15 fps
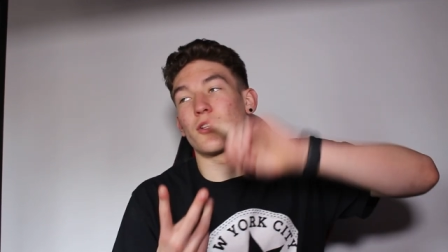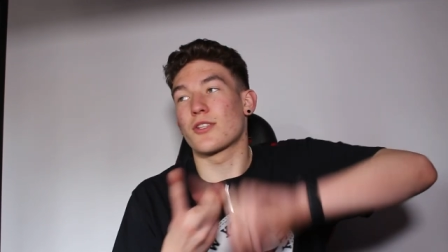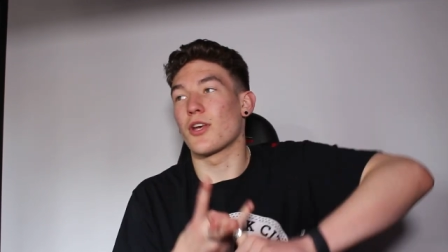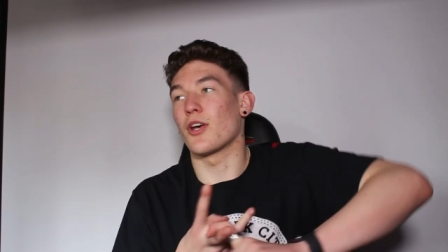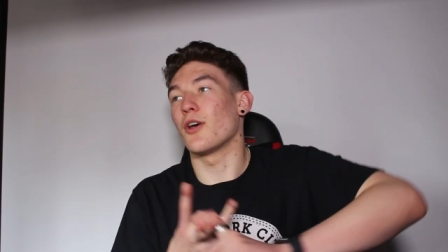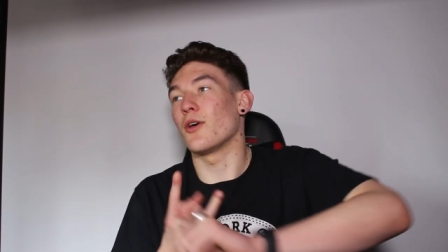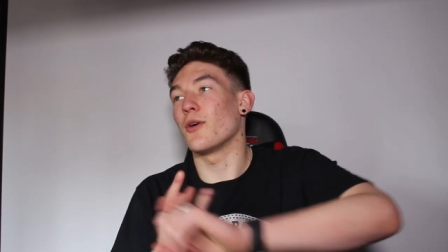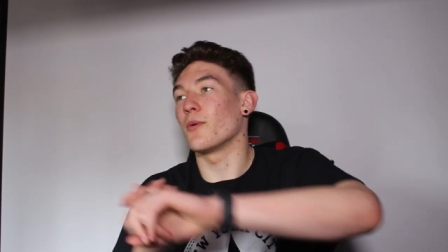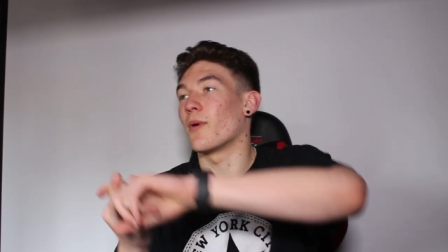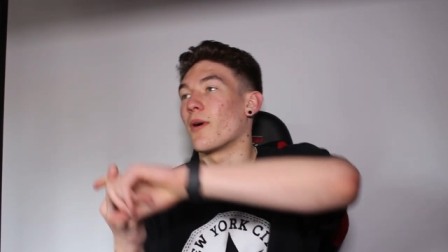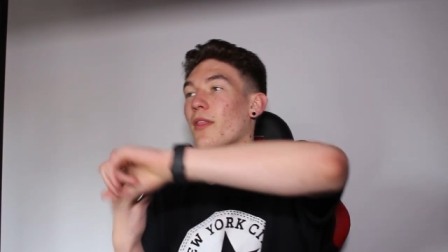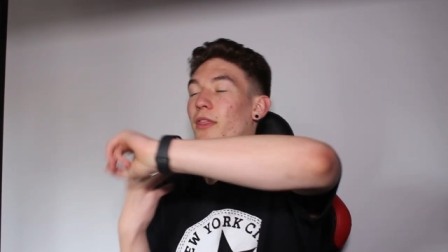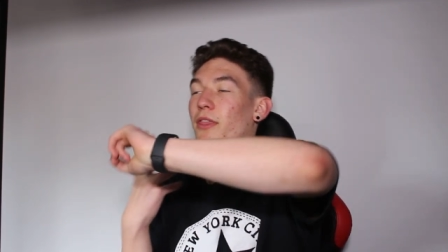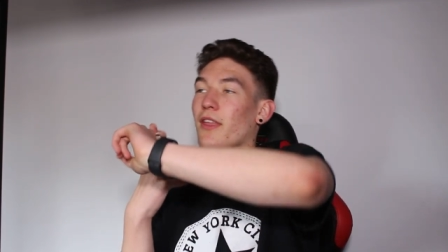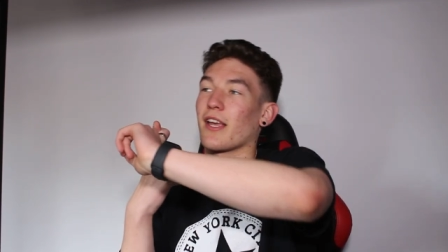Two,
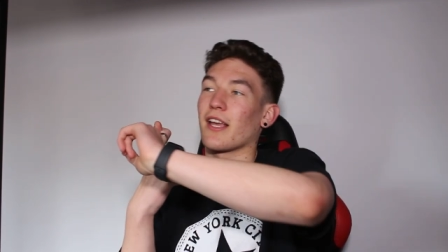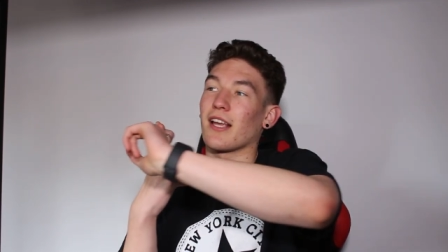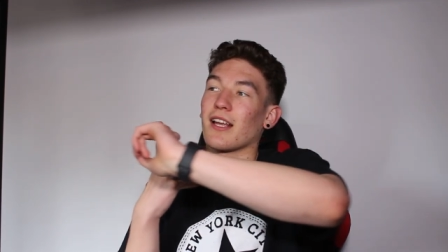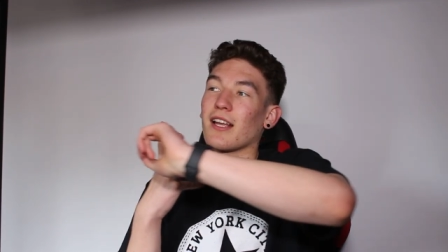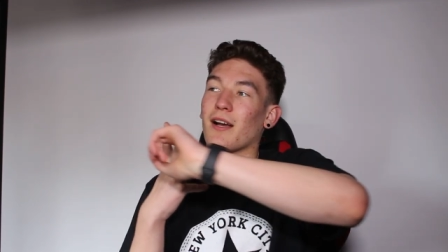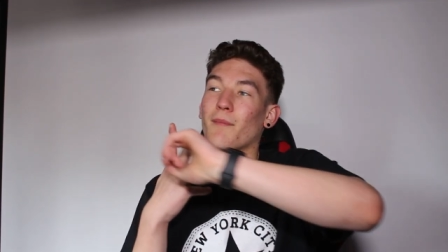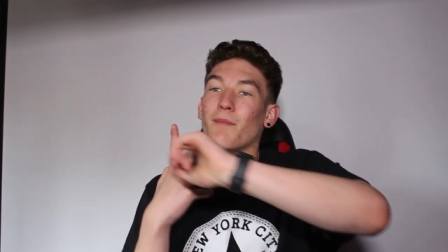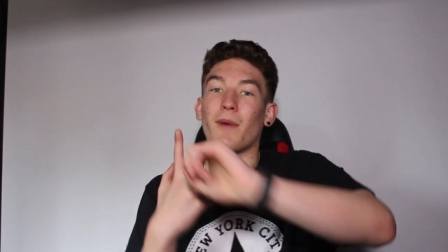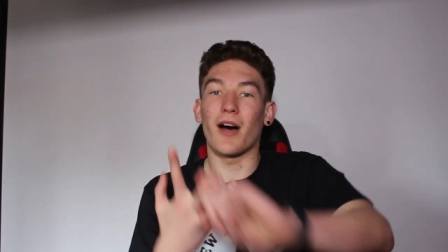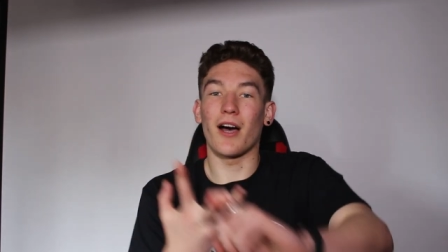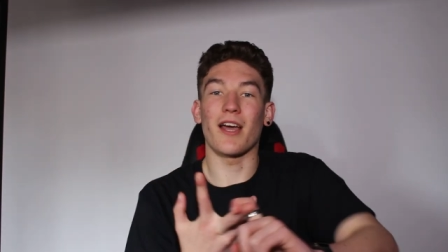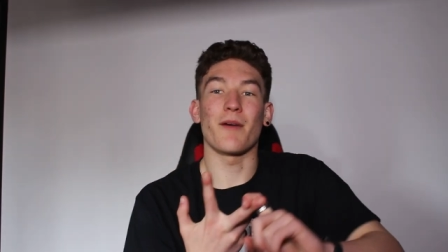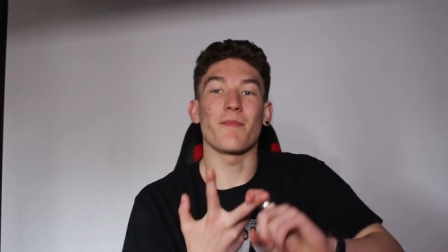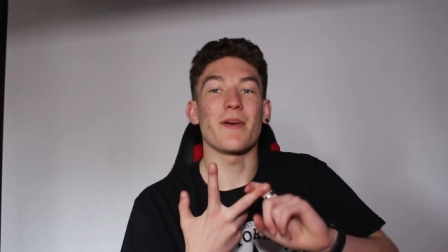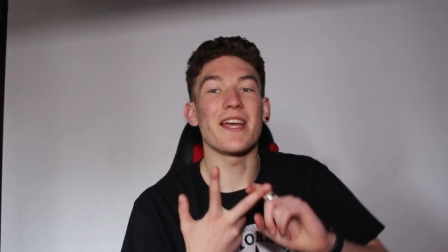the
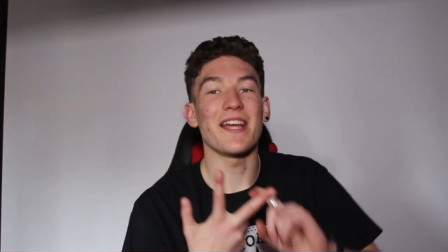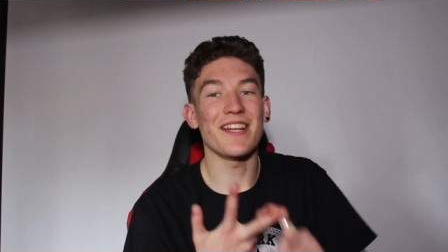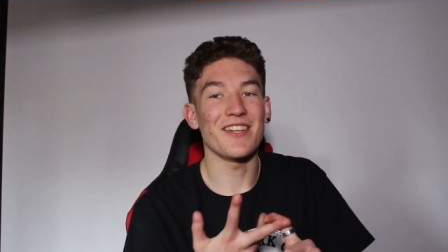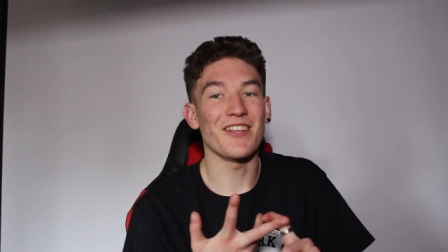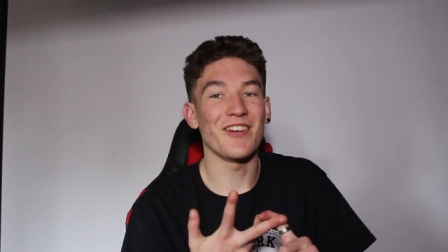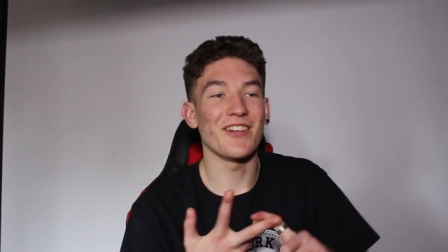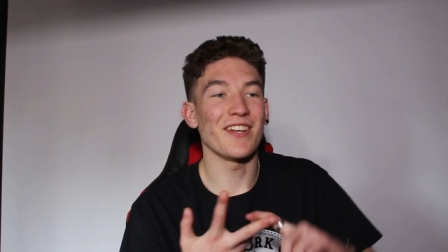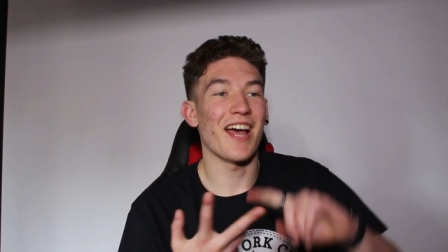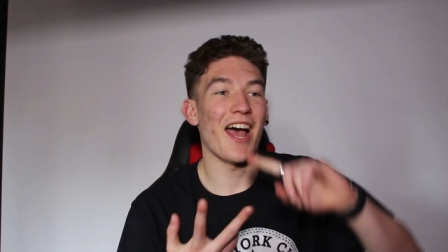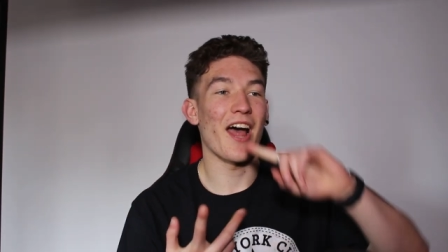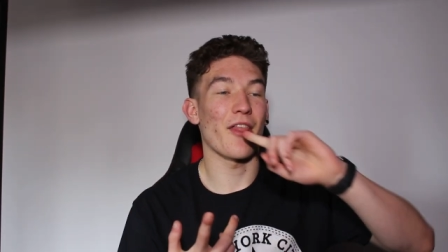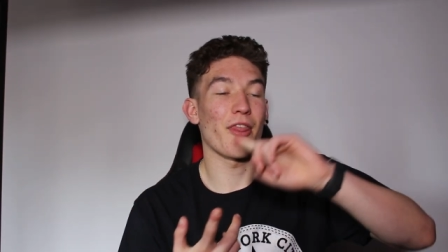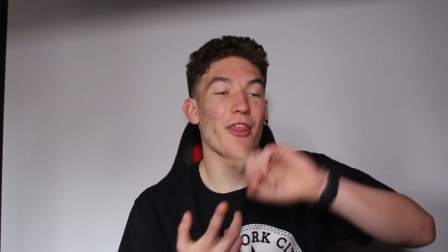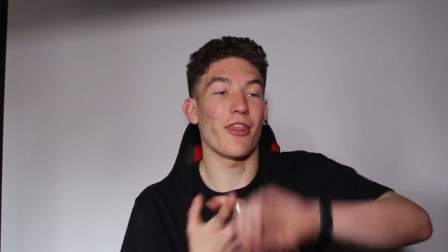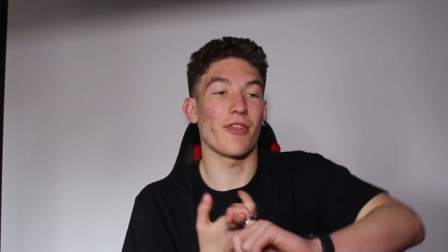my opinion.
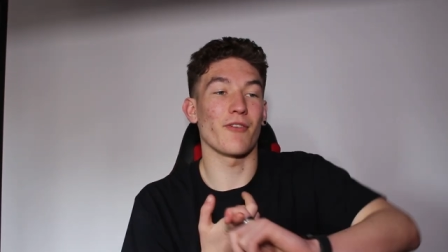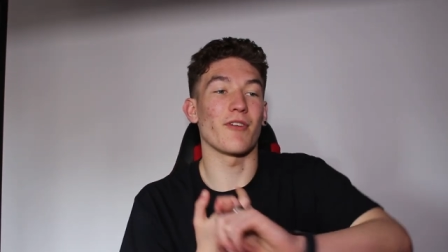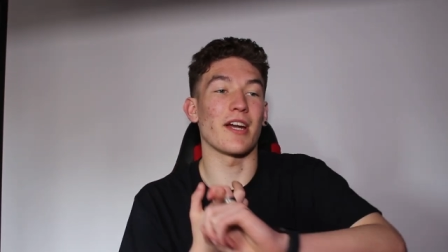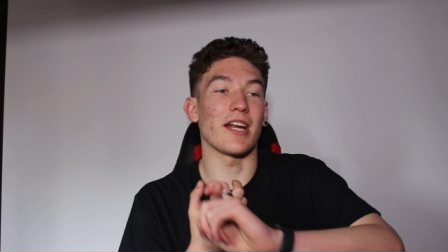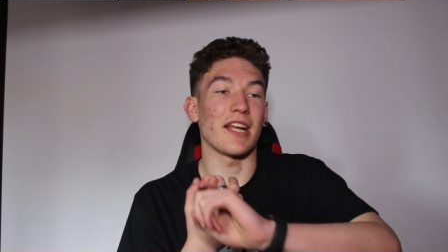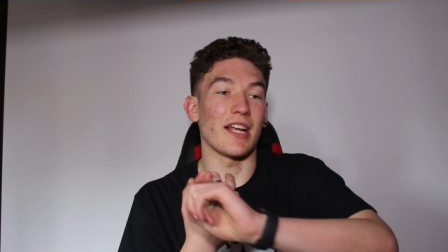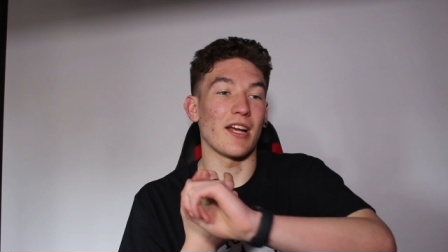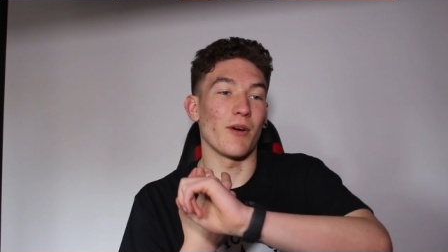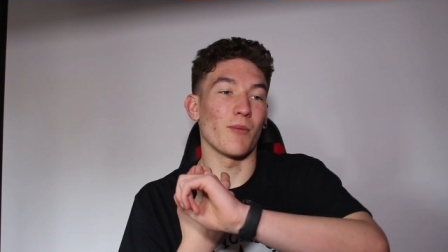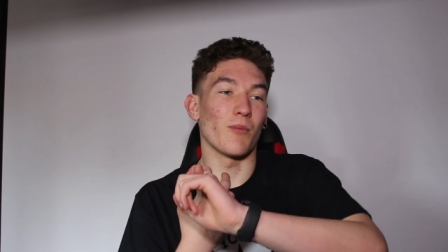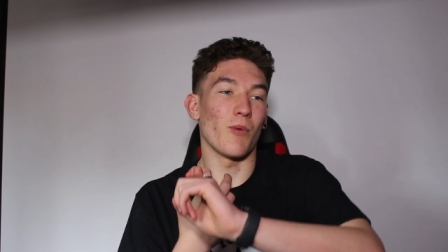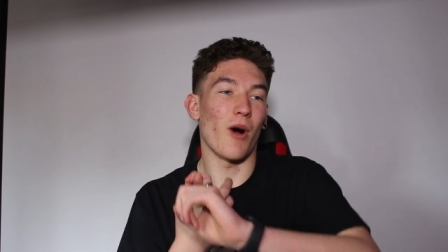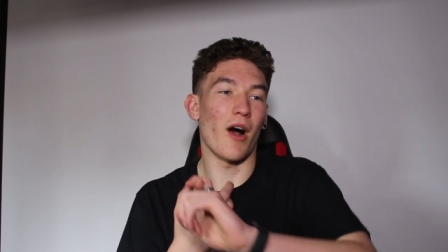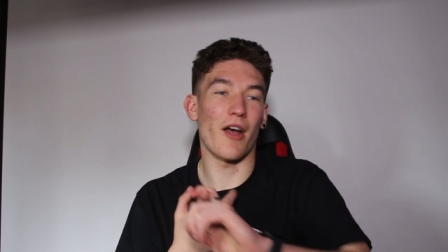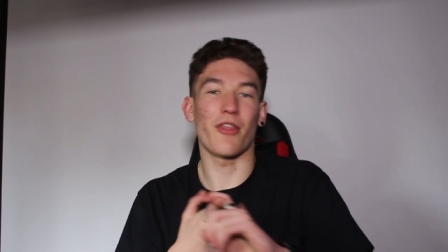And three,
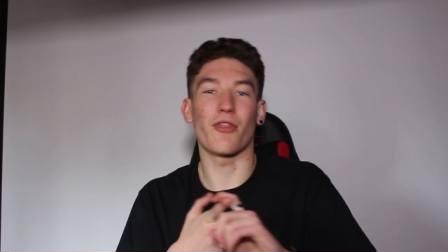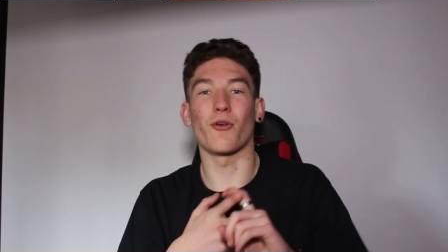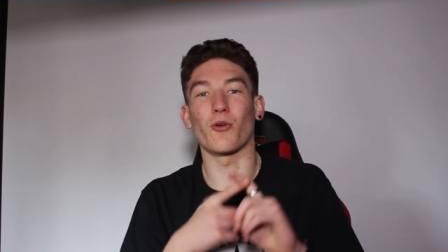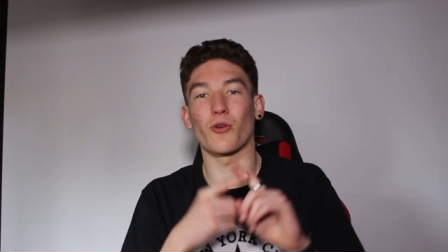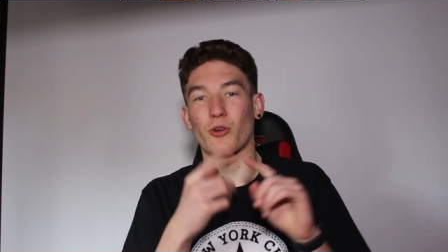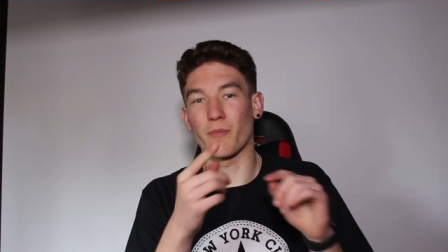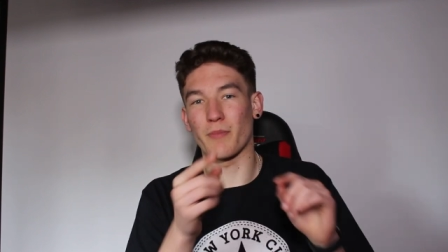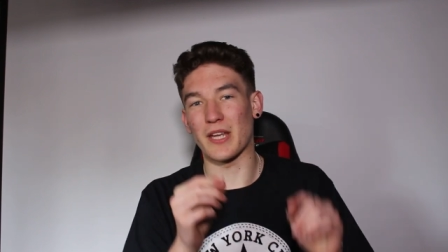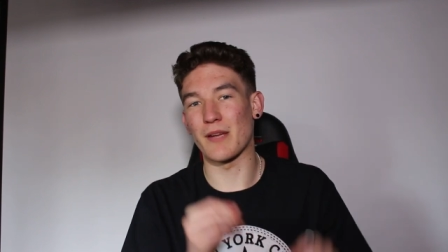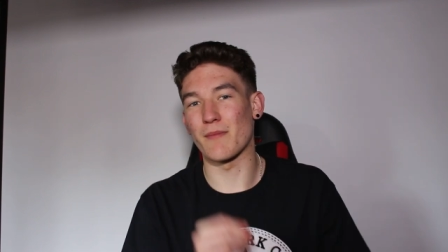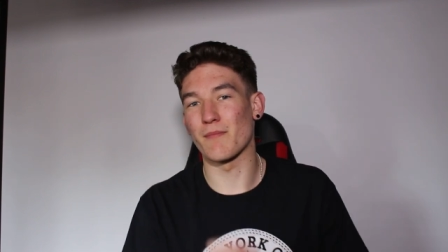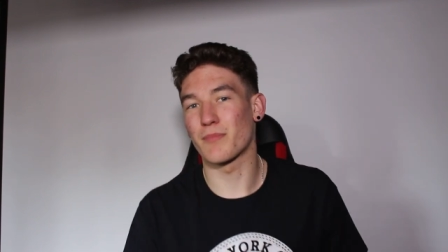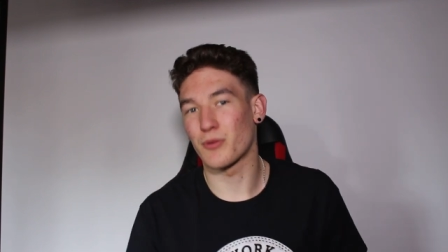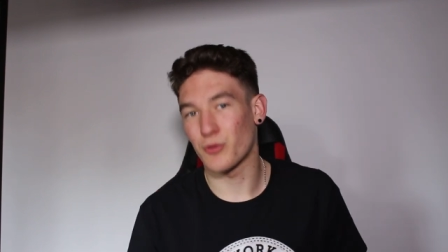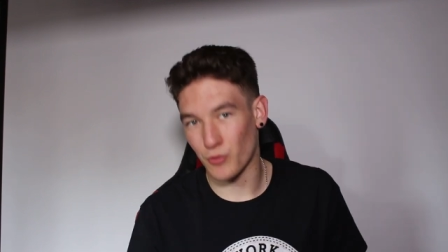what I thought could be
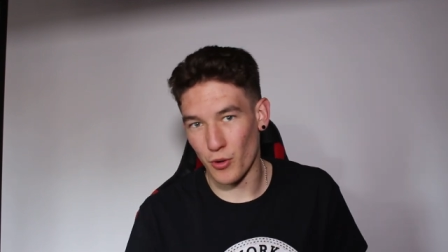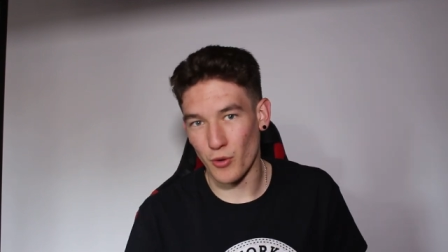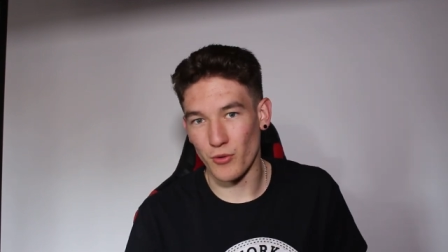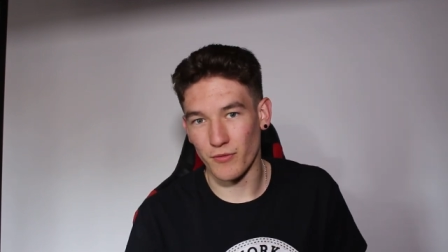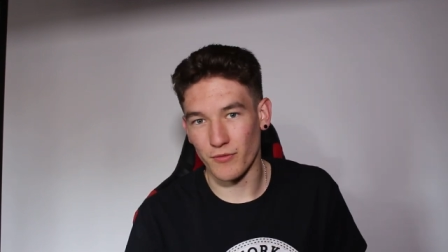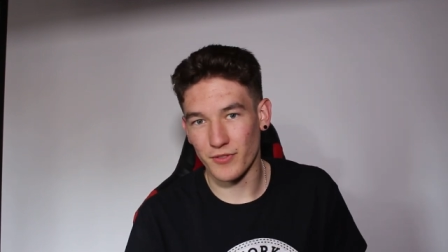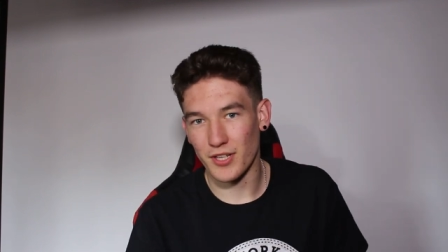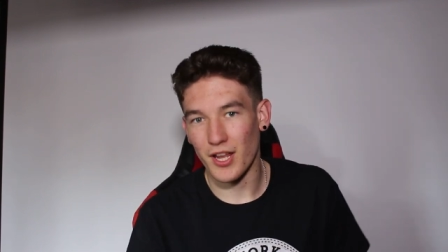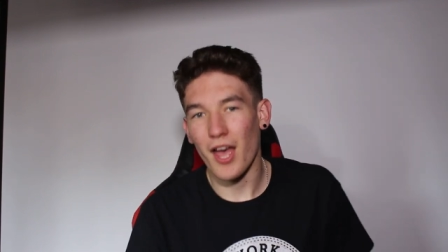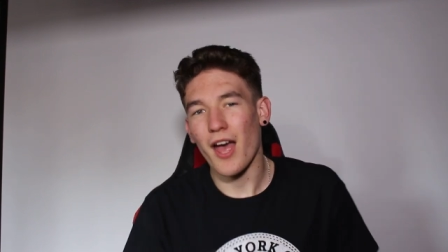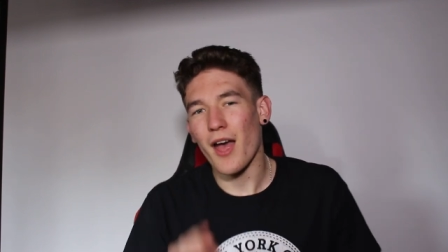improved.